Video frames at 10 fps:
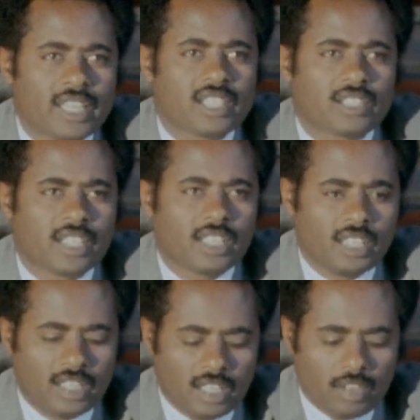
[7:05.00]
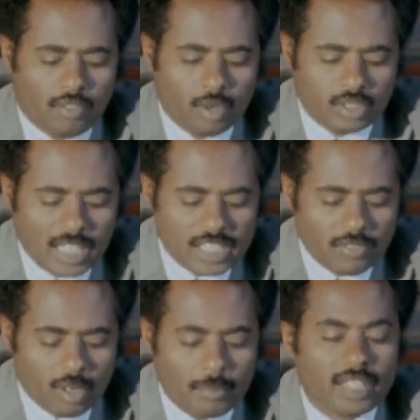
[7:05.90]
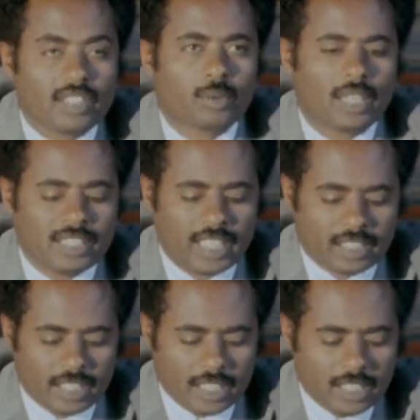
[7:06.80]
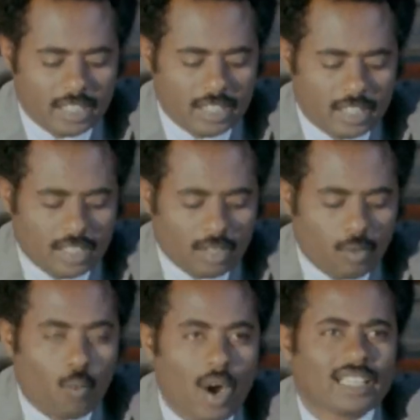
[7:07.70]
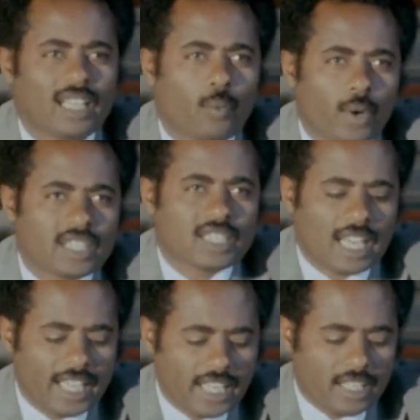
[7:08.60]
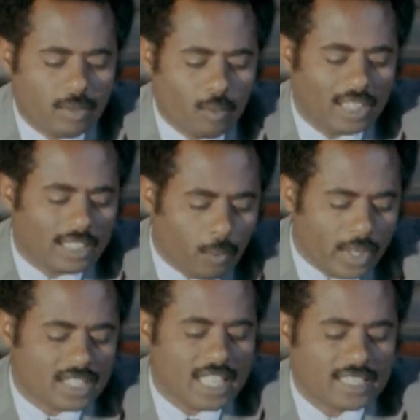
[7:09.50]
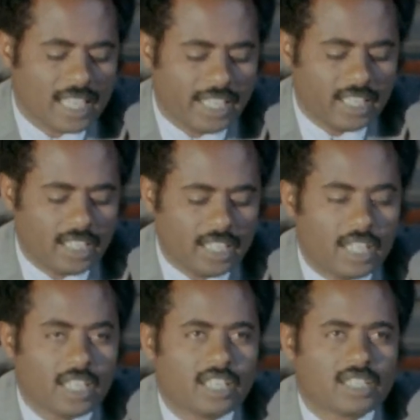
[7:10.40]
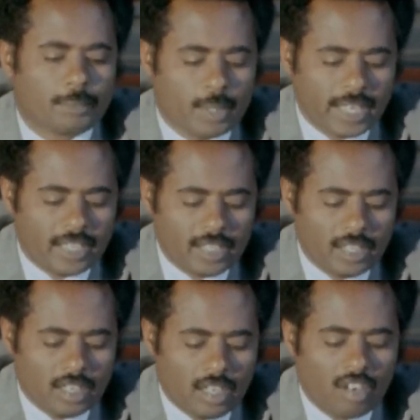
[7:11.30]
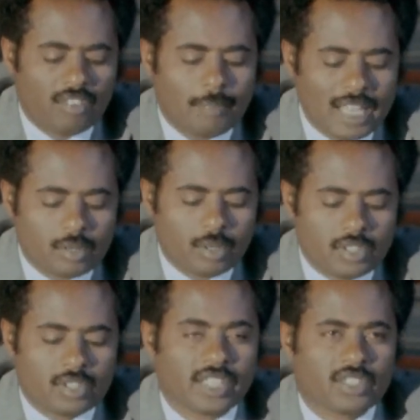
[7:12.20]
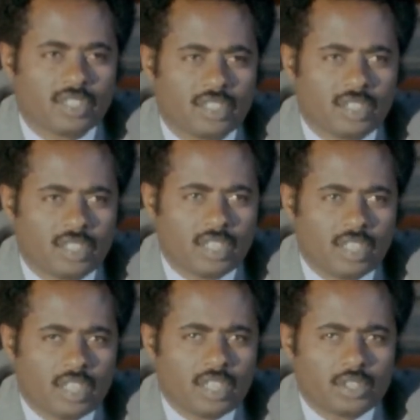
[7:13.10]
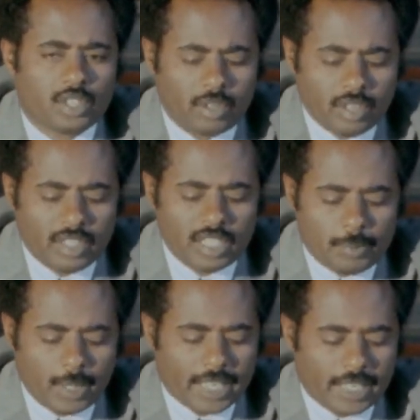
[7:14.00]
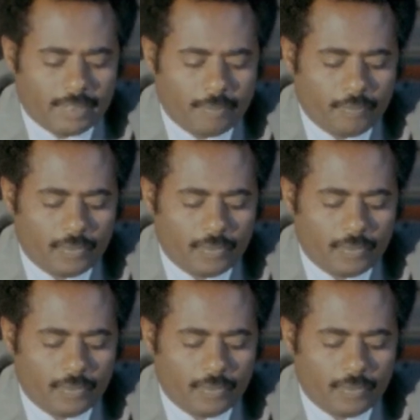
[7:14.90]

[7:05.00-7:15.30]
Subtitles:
necessary for transforming the rural sector. What awaits us ahead is a period of mass construction. During this period,